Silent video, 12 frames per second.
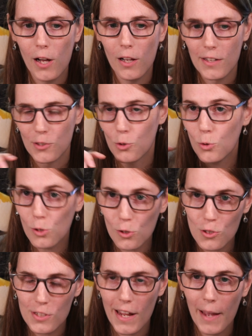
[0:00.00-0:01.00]
a cool little
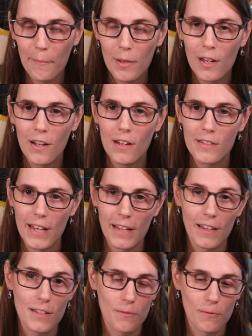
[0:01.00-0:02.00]
stamp saying that it's a
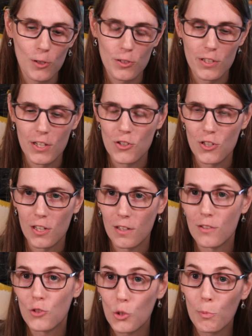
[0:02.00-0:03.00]
first edition
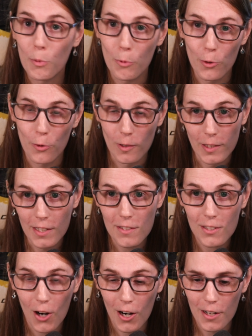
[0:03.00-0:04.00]
super pre-release
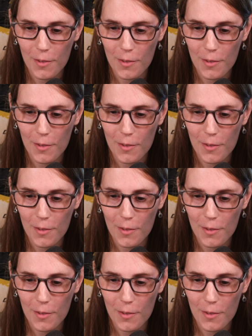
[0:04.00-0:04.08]
card.